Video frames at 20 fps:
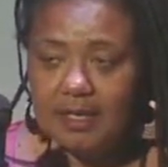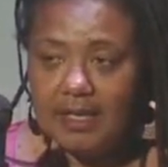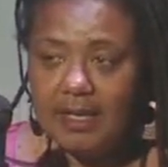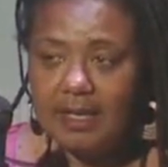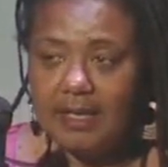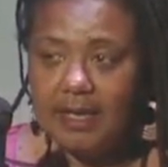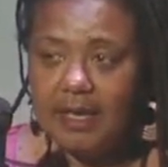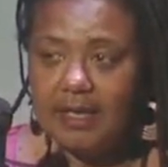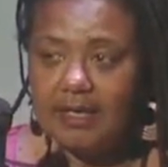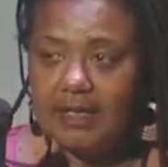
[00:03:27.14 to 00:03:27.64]

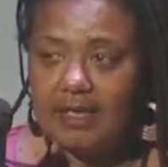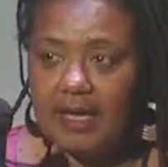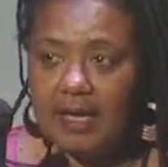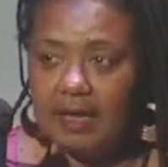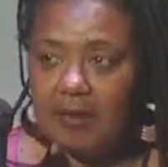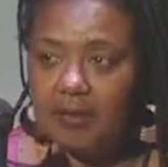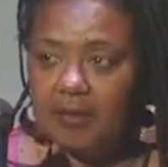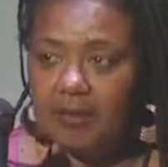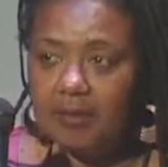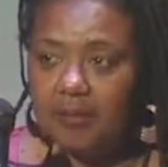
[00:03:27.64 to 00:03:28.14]
And I
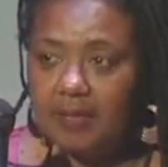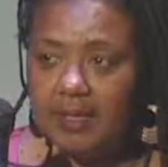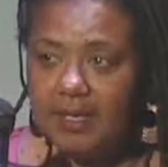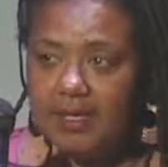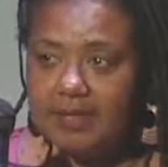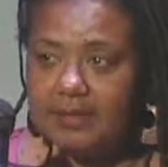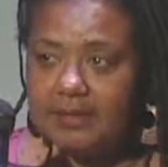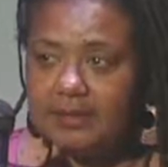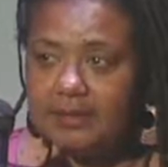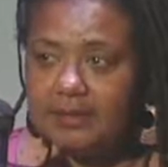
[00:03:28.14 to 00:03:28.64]
got on the
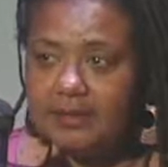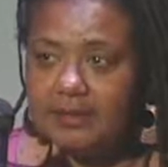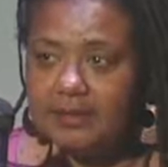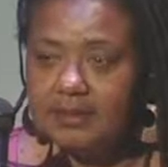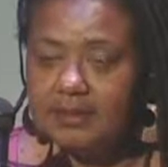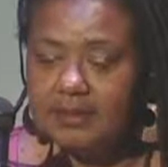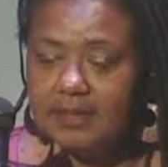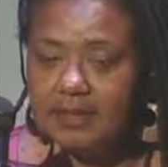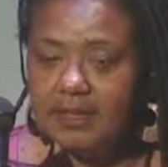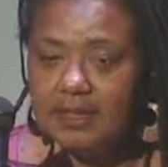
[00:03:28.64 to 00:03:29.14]
bus
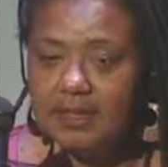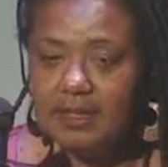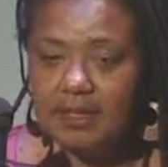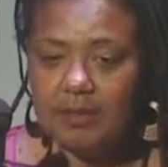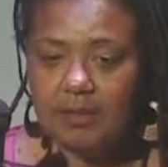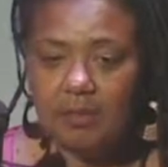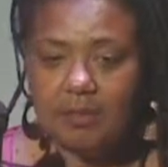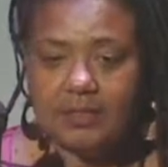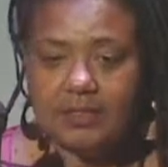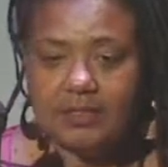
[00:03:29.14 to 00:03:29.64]

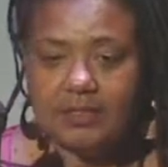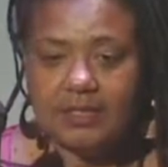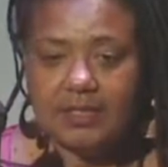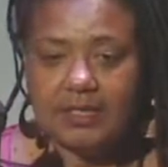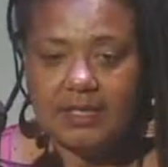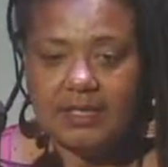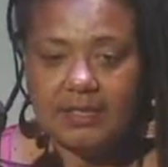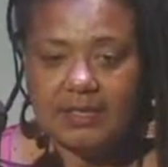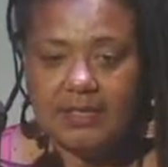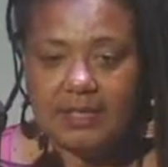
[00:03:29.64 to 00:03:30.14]
and went to
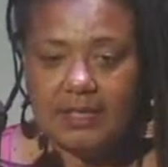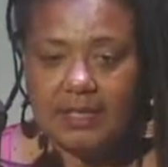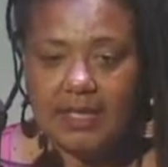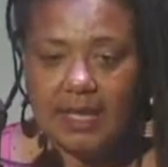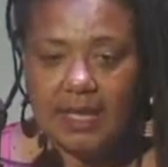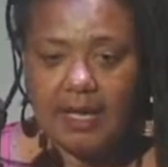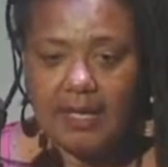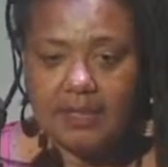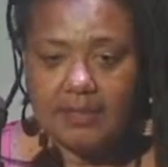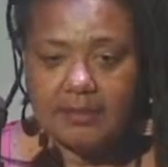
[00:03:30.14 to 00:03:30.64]
the end of the
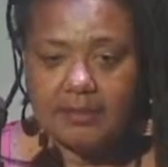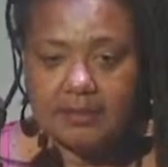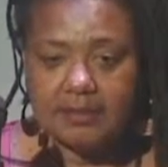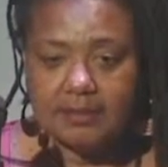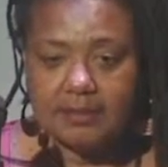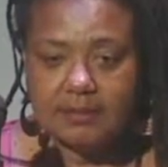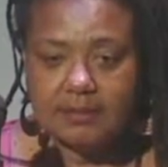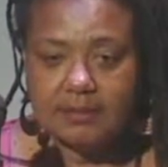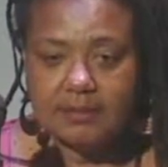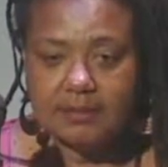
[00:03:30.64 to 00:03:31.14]
line
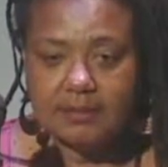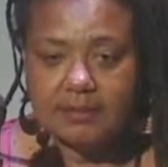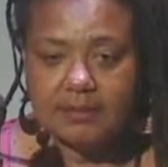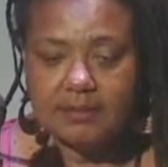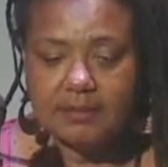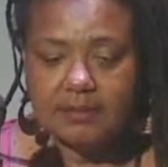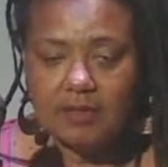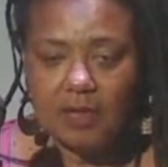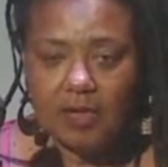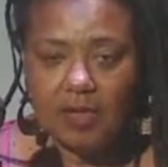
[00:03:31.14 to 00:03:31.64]

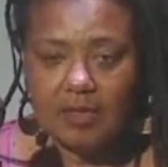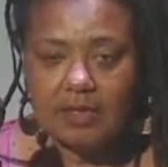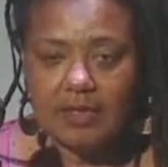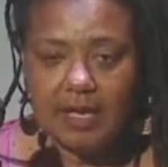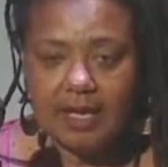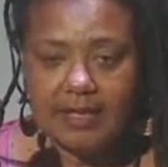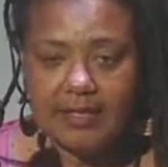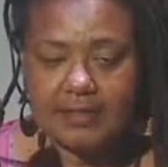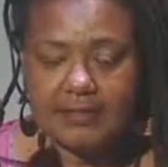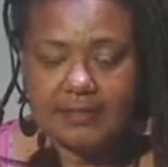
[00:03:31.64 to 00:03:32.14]
all
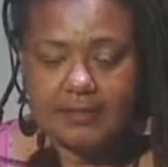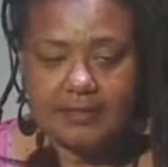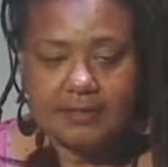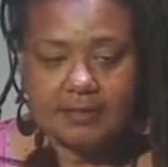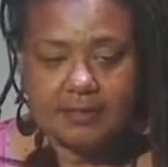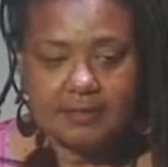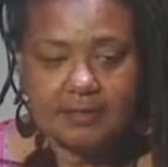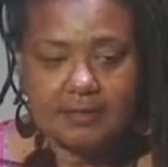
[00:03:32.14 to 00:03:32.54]
night,